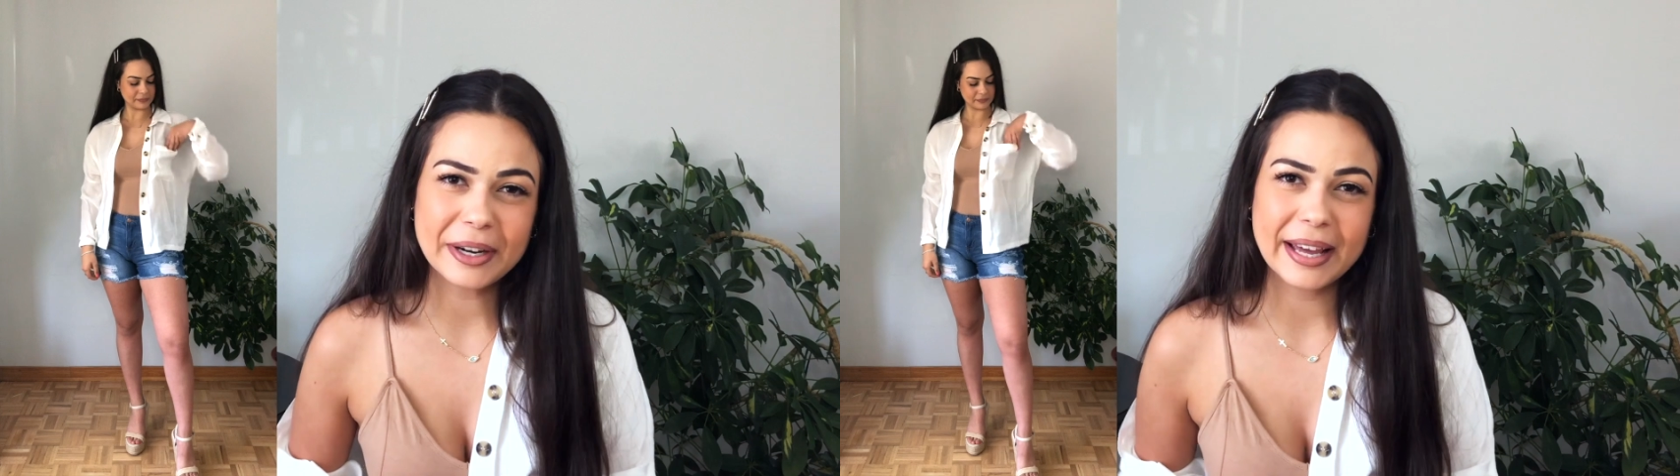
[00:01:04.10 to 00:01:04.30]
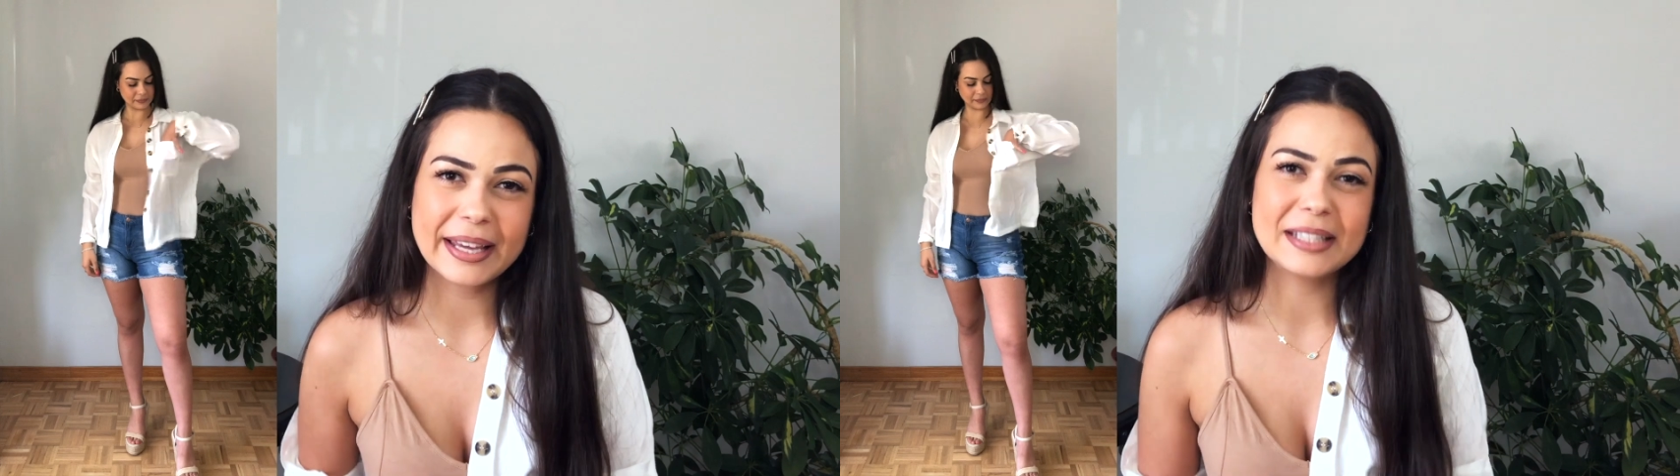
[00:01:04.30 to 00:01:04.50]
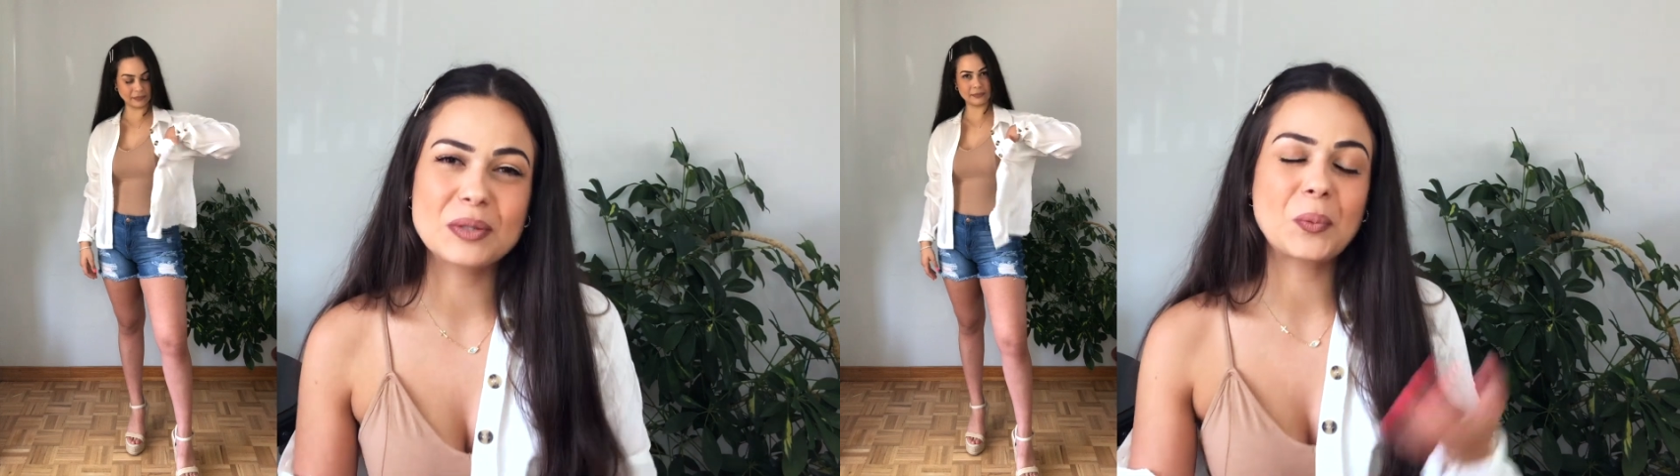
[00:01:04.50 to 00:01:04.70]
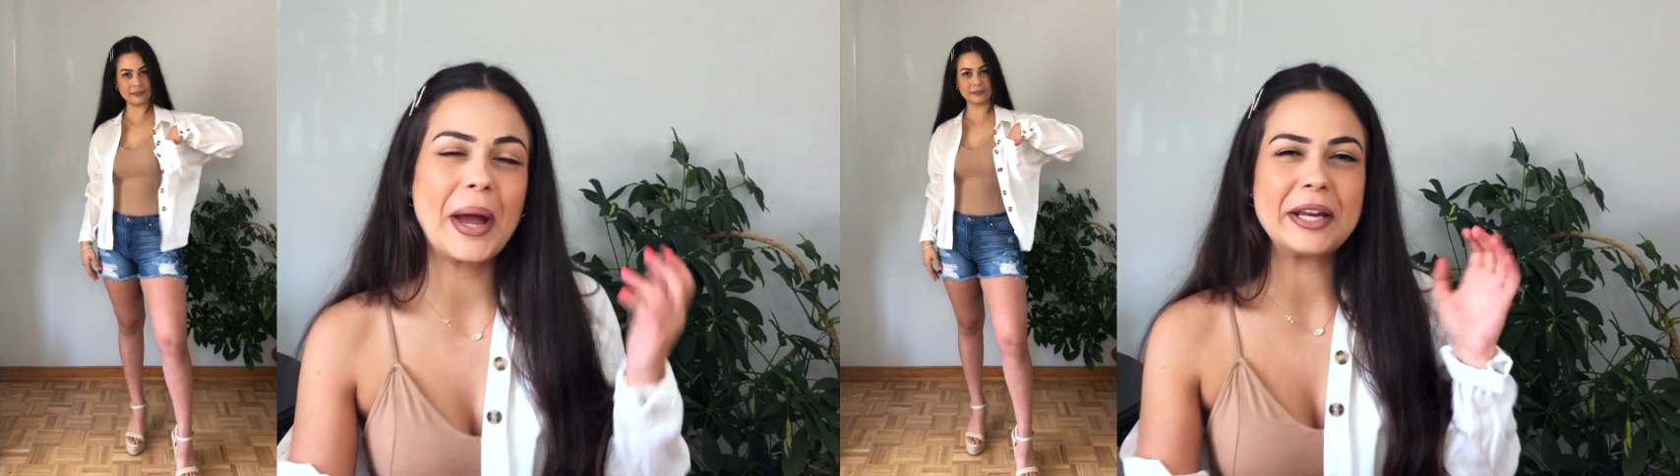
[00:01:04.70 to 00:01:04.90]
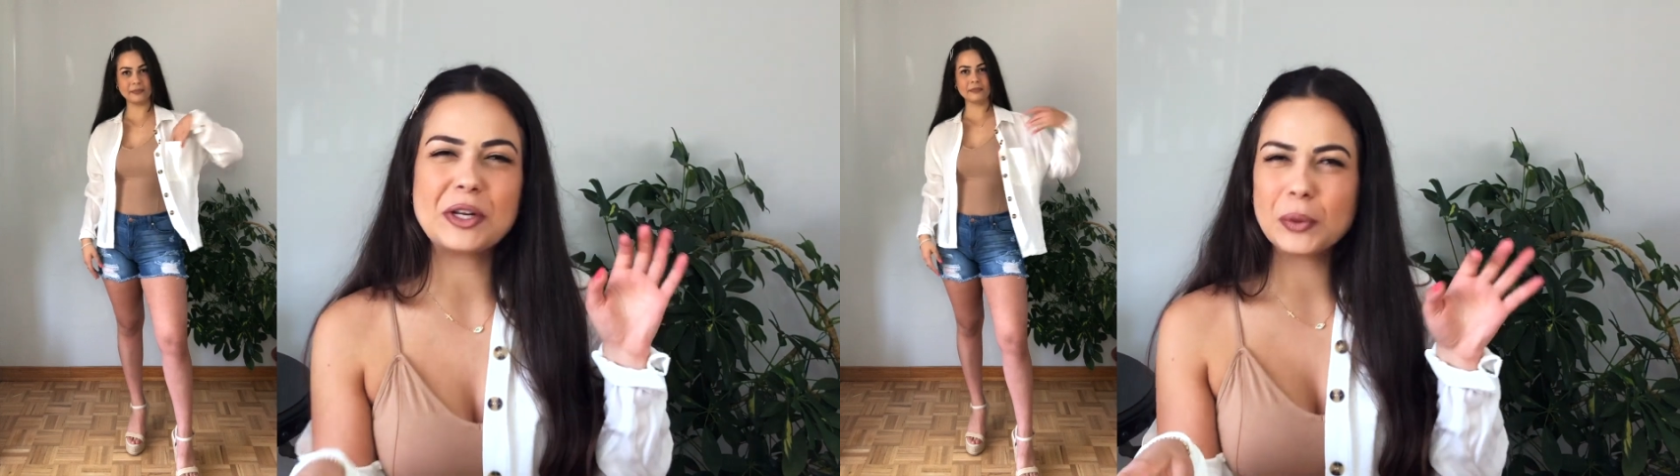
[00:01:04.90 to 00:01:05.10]
nights
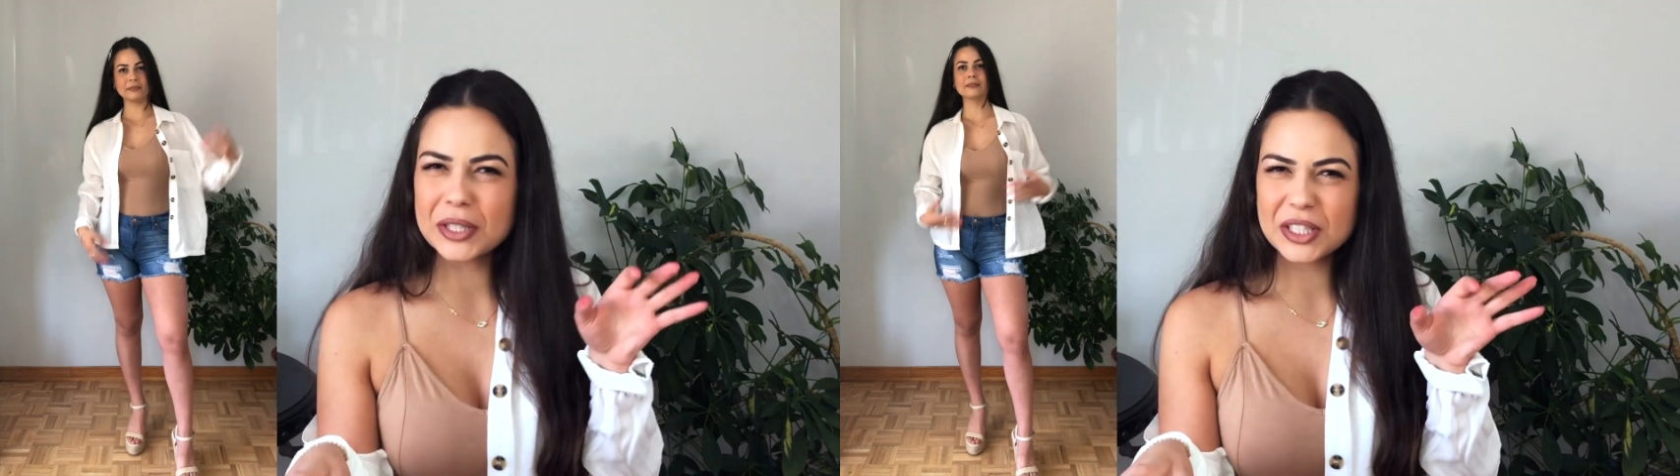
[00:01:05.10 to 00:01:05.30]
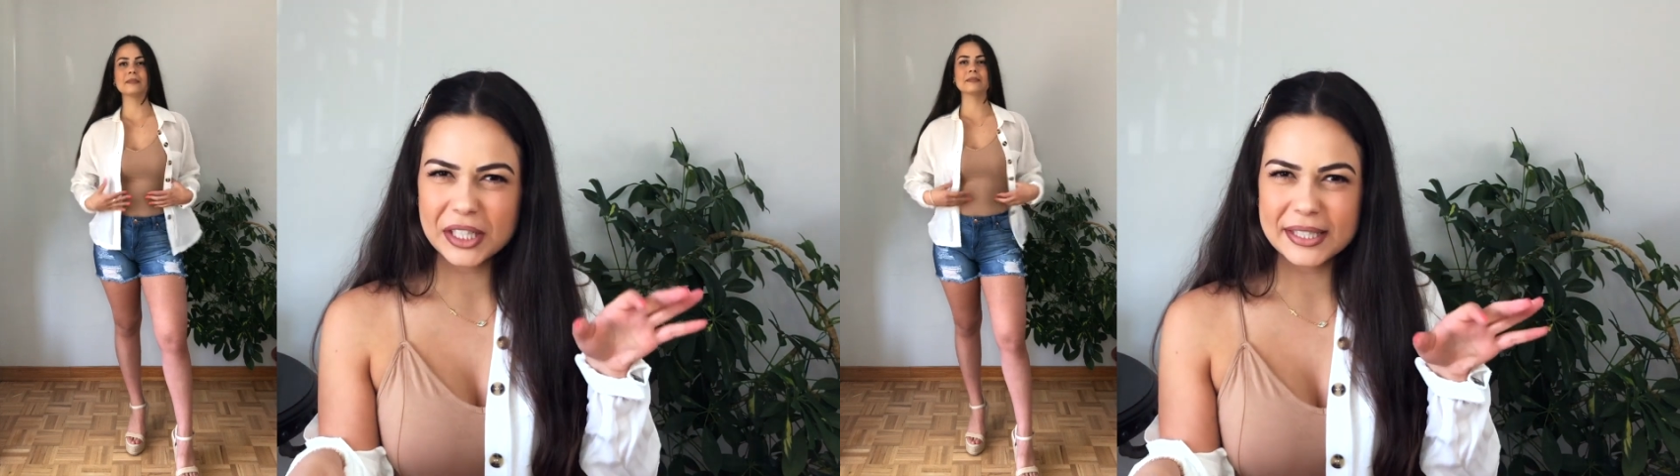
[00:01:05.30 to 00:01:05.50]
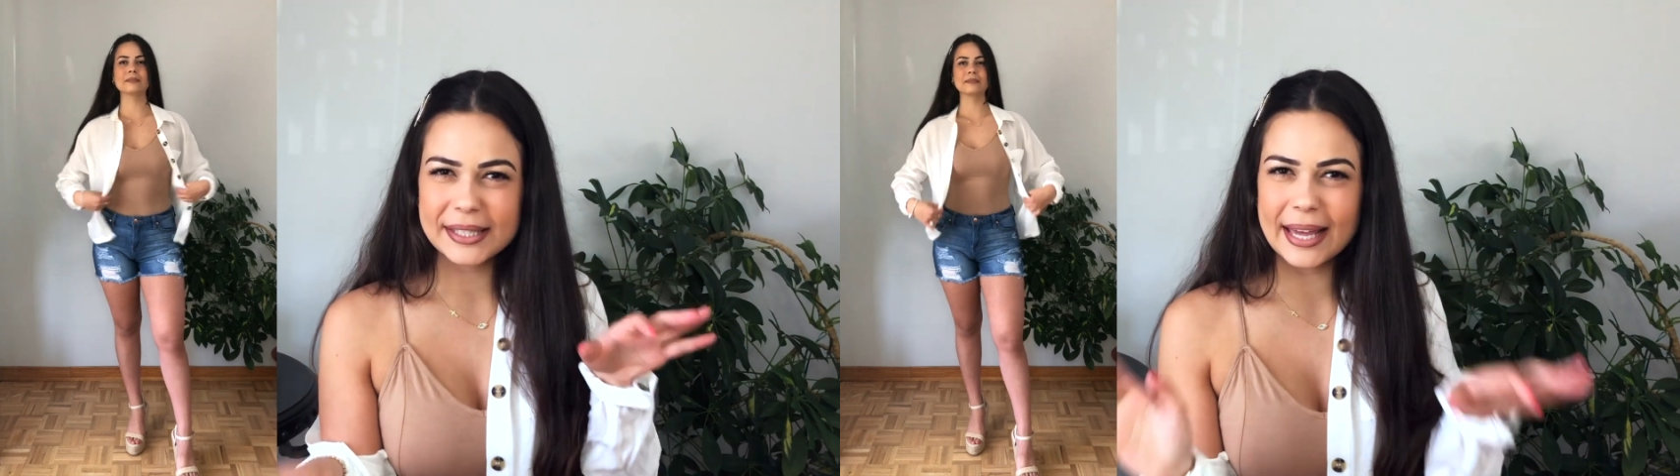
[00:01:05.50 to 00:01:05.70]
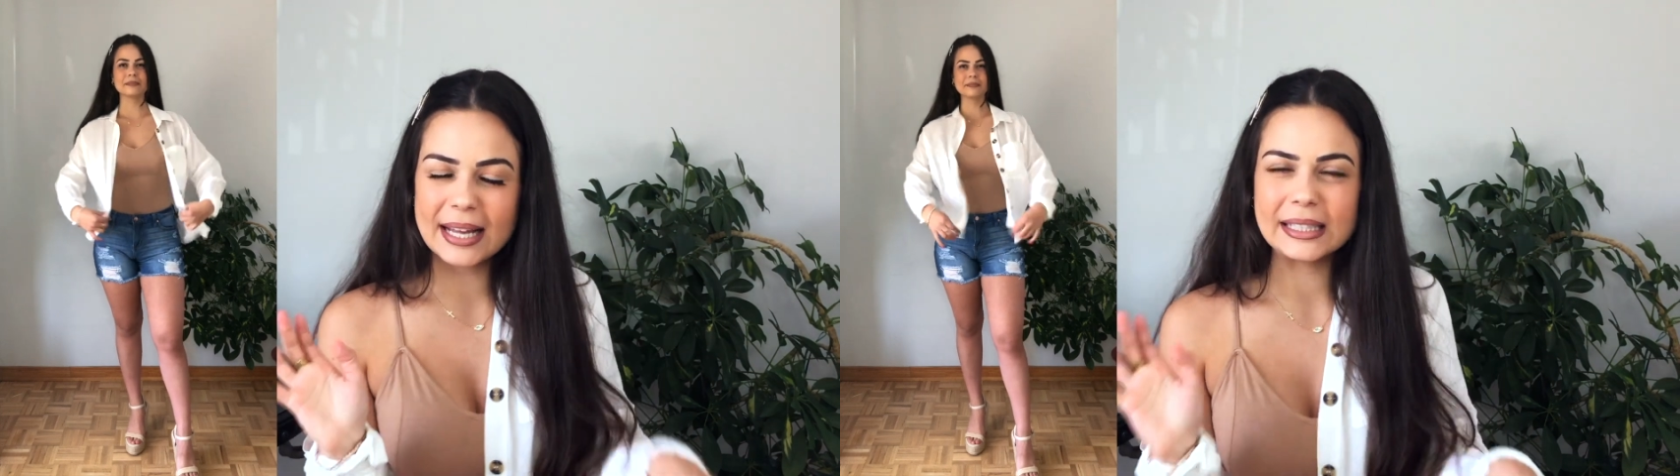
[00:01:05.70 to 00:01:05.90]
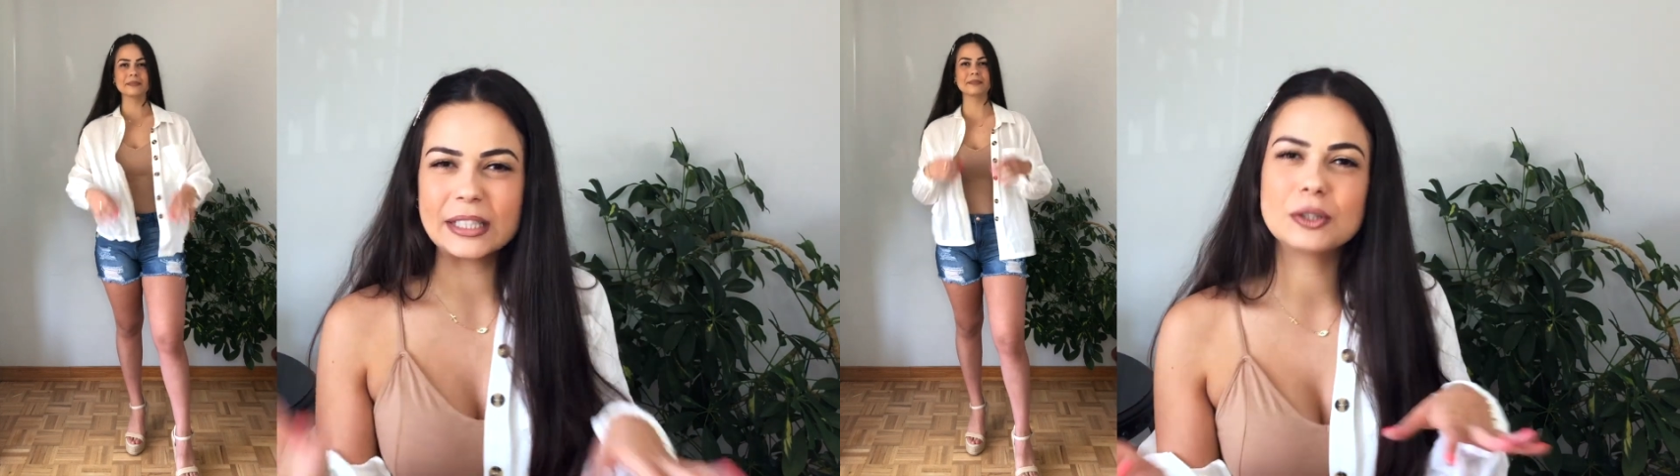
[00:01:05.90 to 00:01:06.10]
when, you know, it starts to get a
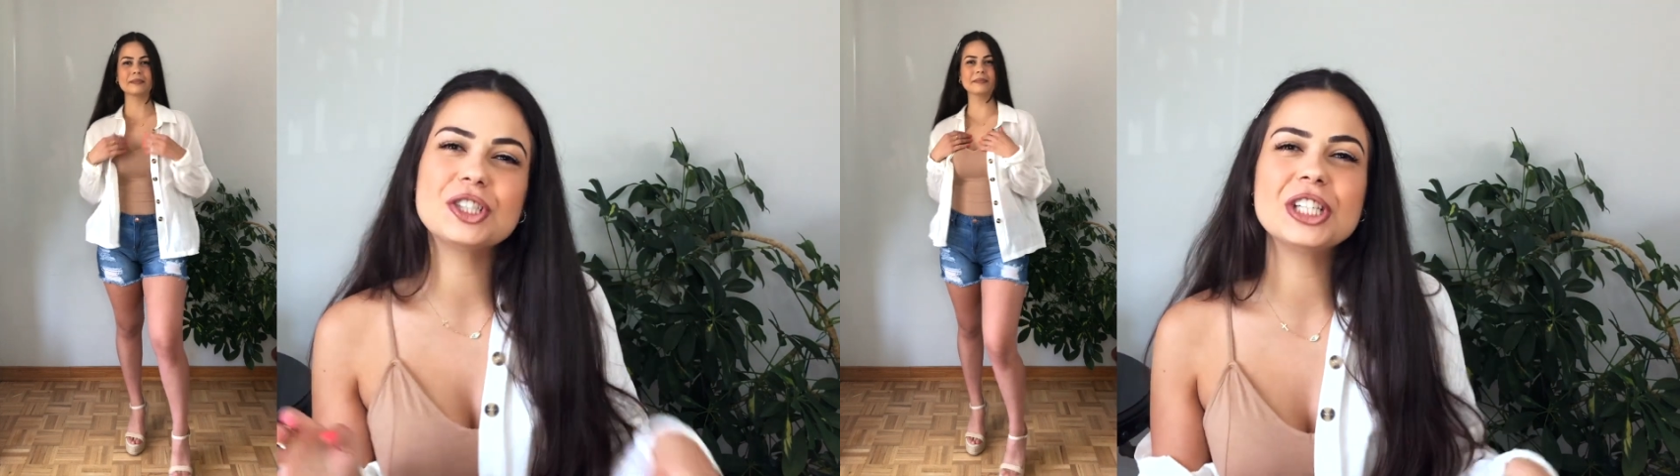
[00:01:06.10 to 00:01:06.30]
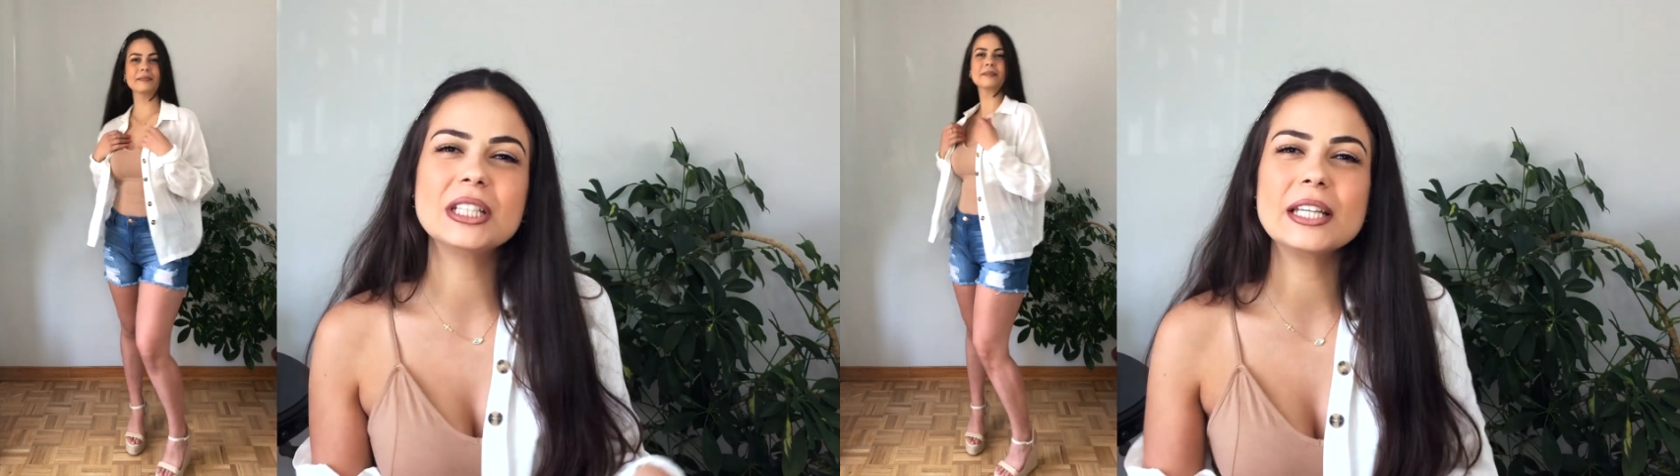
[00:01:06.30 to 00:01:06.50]
little chilly.